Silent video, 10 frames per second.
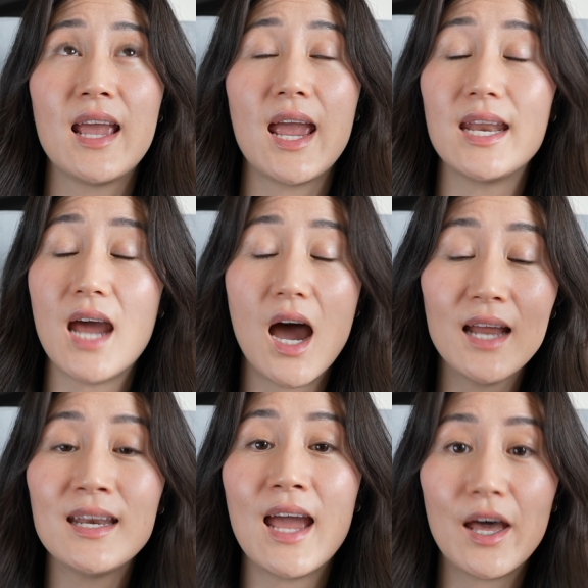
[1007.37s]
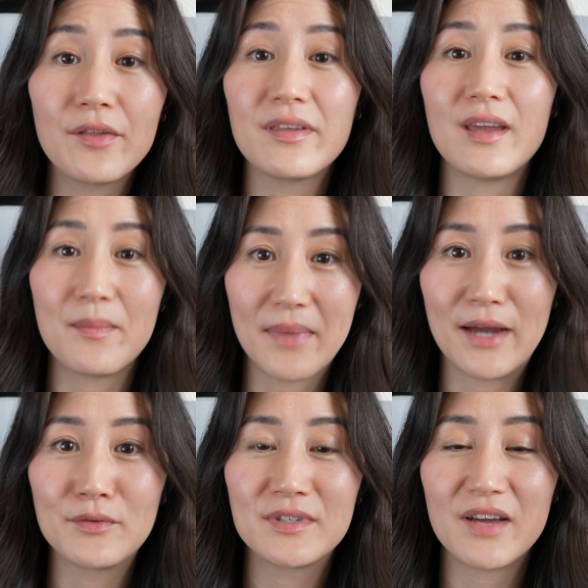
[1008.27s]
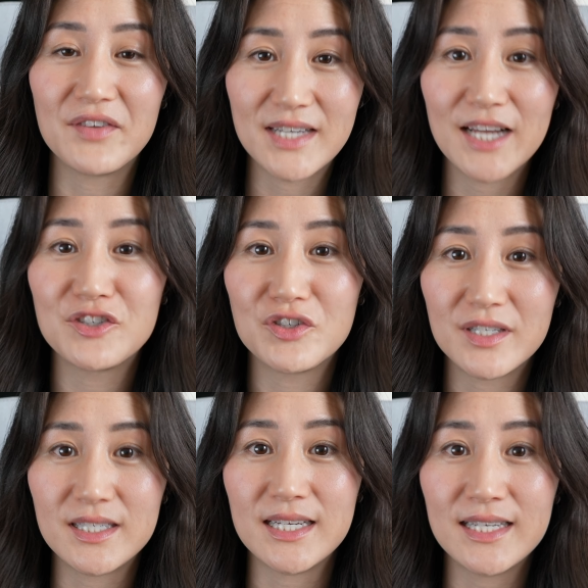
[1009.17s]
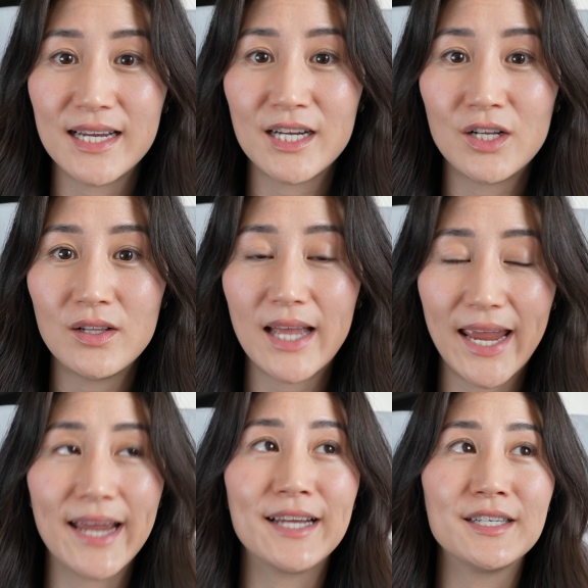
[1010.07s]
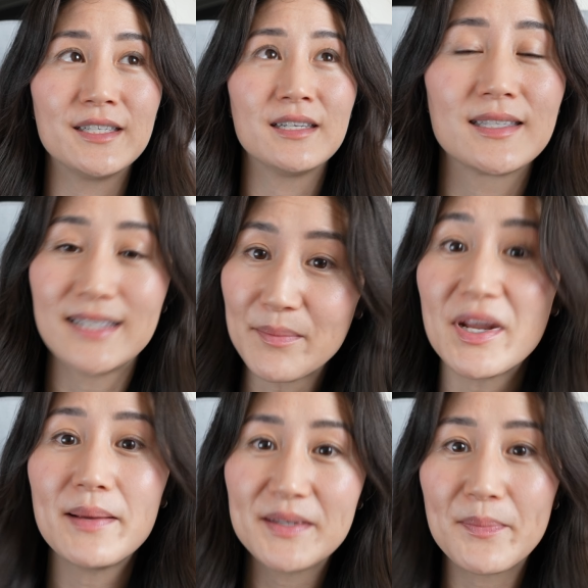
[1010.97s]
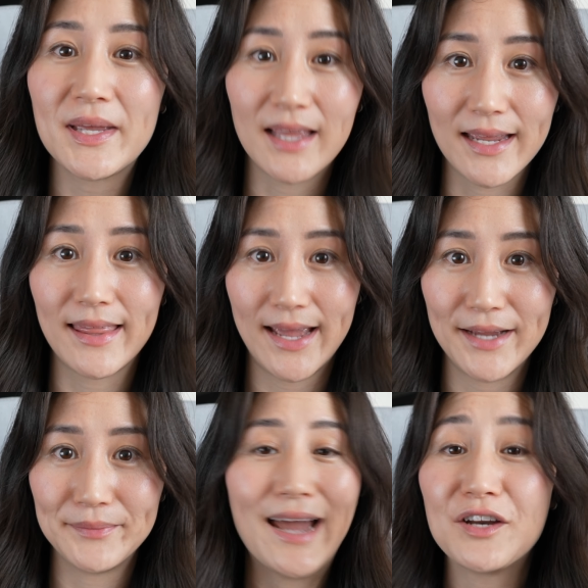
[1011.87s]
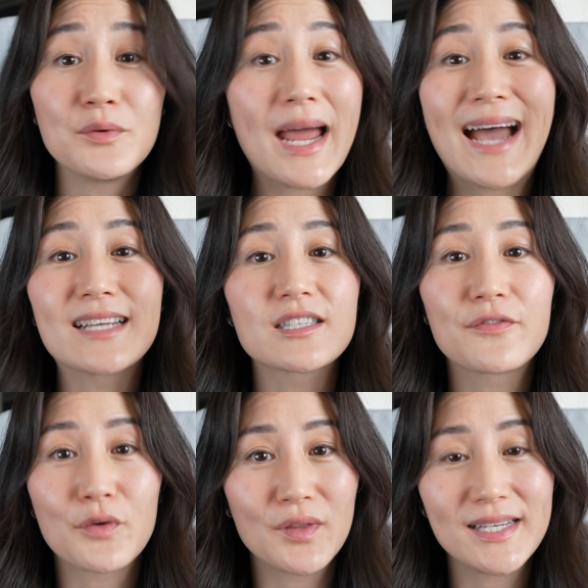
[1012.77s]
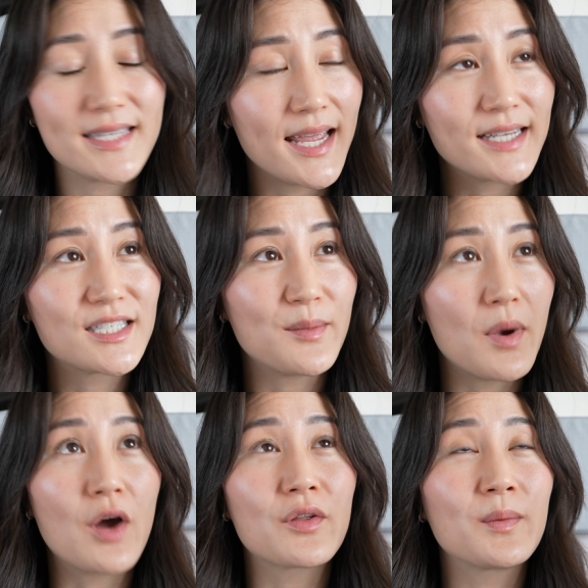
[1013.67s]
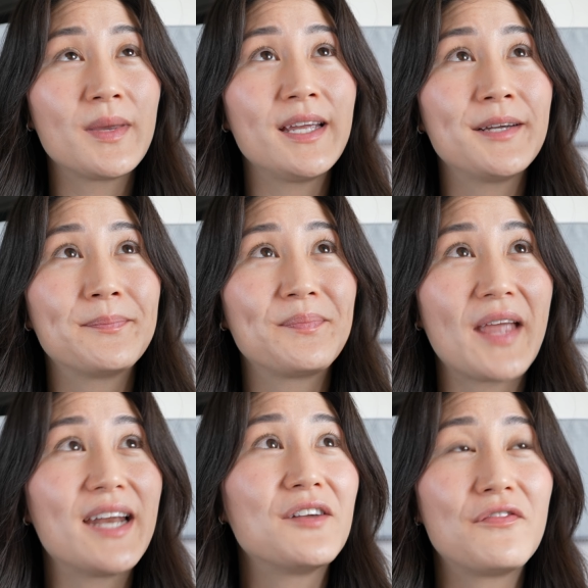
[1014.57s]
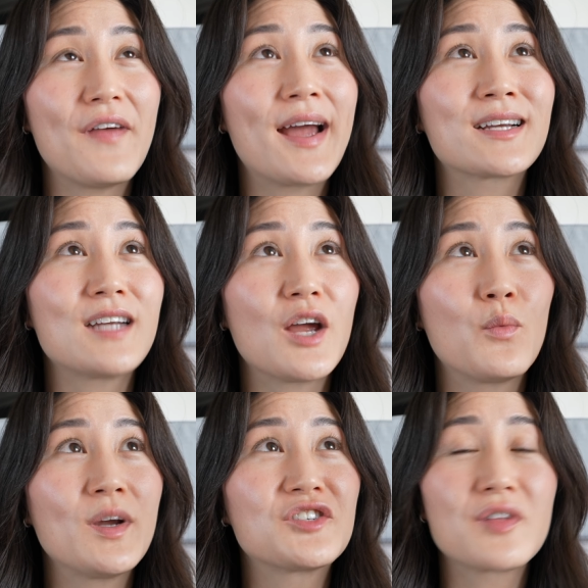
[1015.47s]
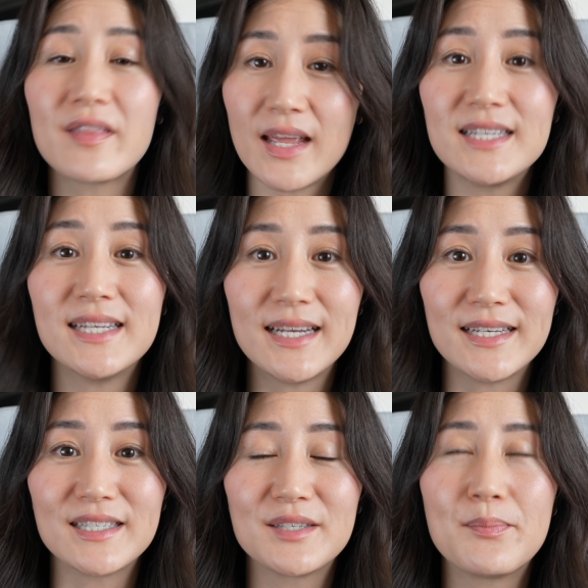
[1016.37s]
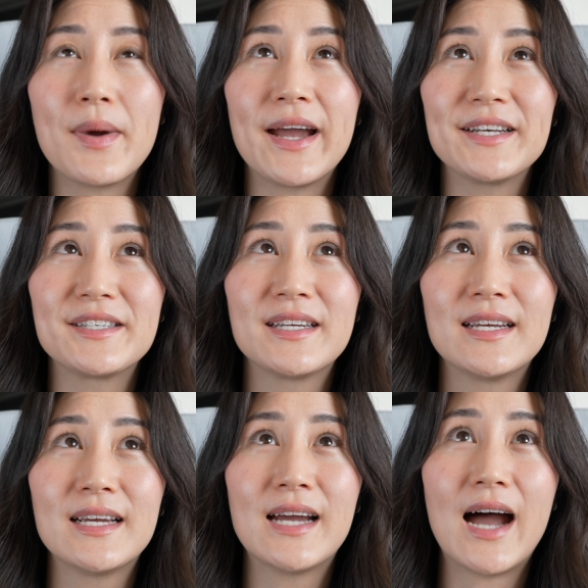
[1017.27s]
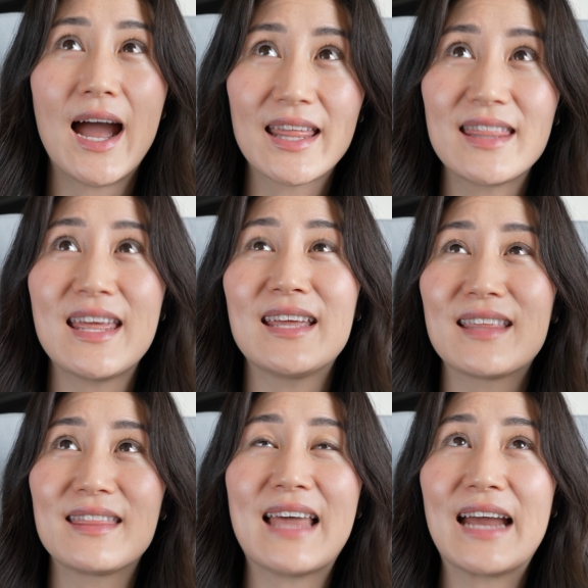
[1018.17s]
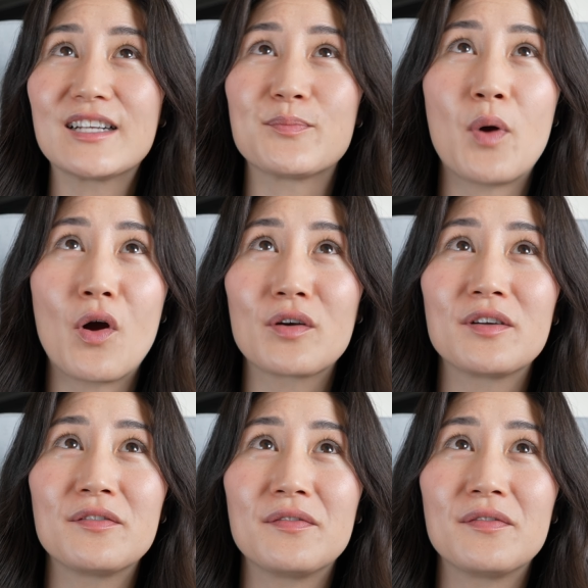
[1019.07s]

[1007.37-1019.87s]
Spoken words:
an unhealthy amount of attention to detail, and sometimes it be like that. don't ask for these things to bother me, and in fact, I wish that they didn't, but I think that that is part of